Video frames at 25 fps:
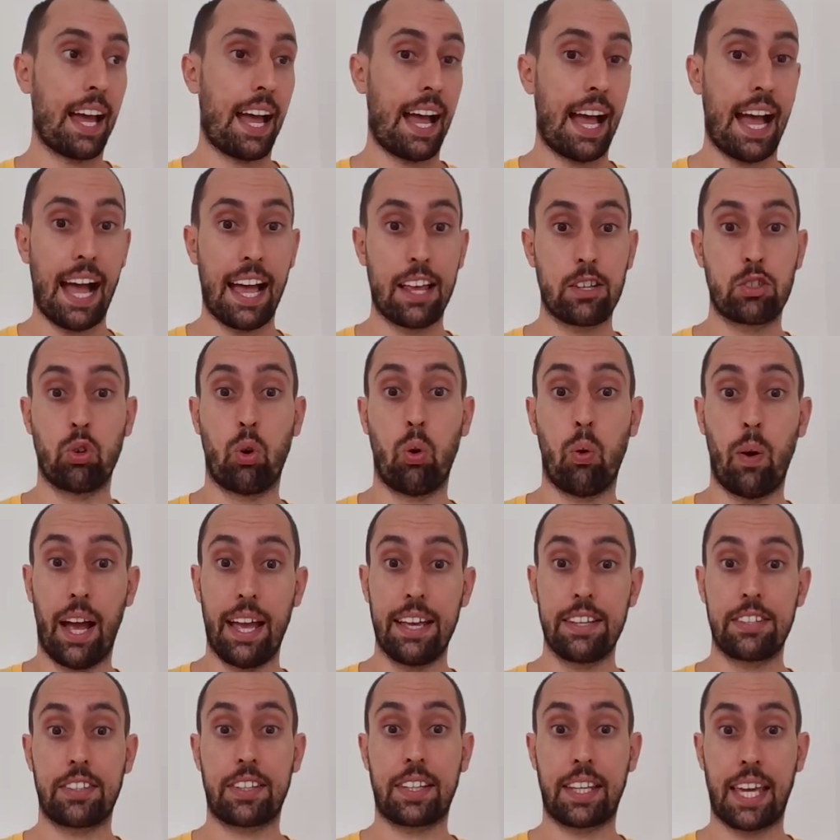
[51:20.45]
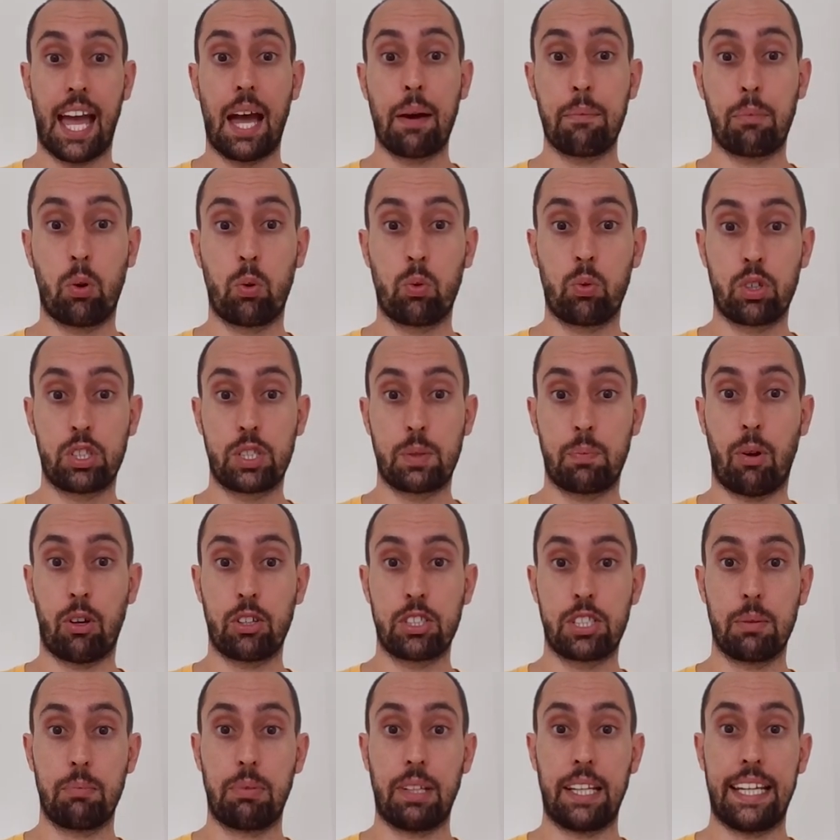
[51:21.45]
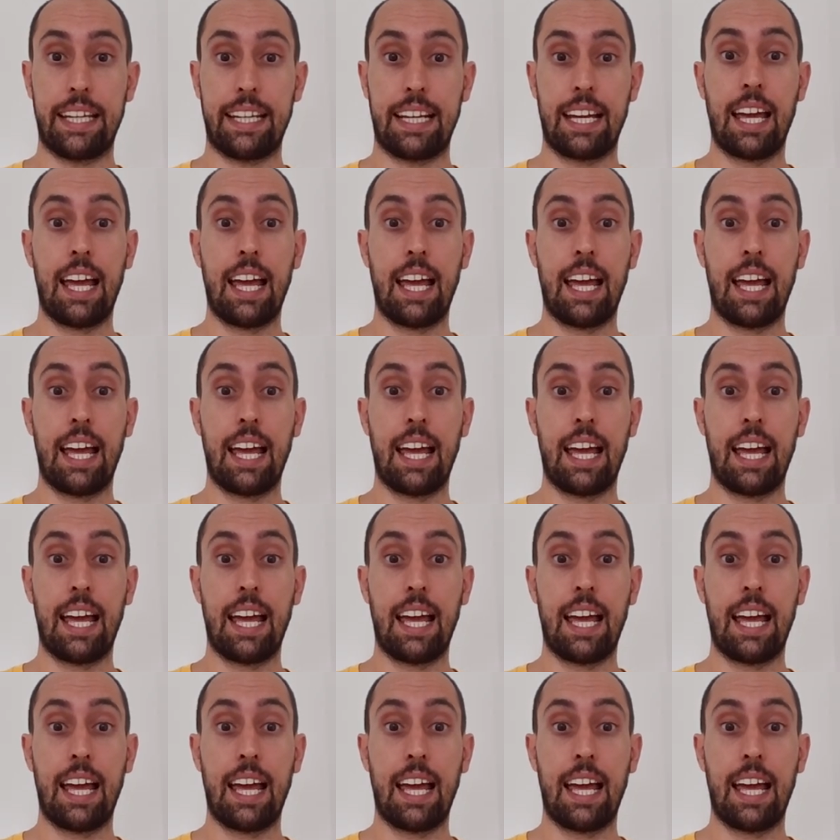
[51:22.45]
As always, gamble responsibly.